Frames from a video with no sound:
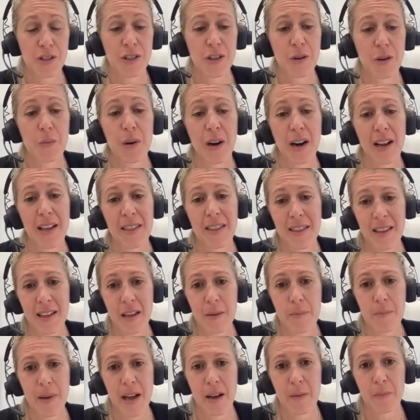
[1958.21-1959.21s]
So when I think
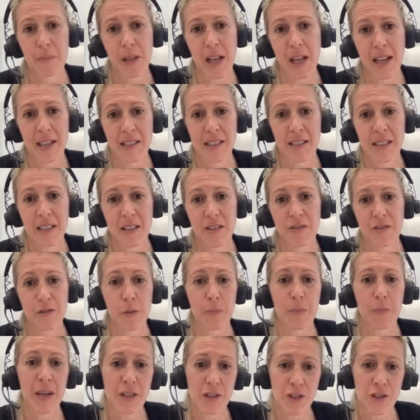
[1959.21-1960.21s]
about plastics for
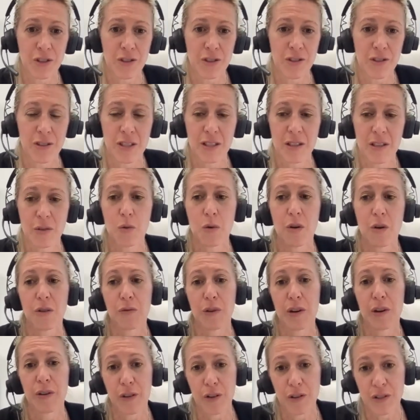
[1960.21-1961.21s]
pitchers or
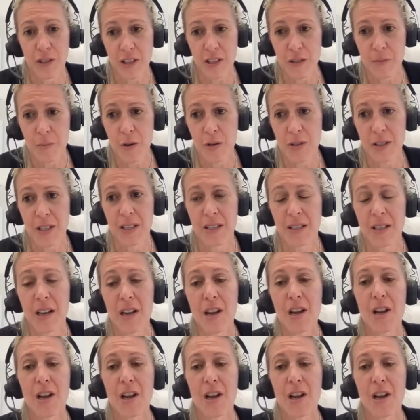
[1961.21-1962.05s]
reverse osmosis,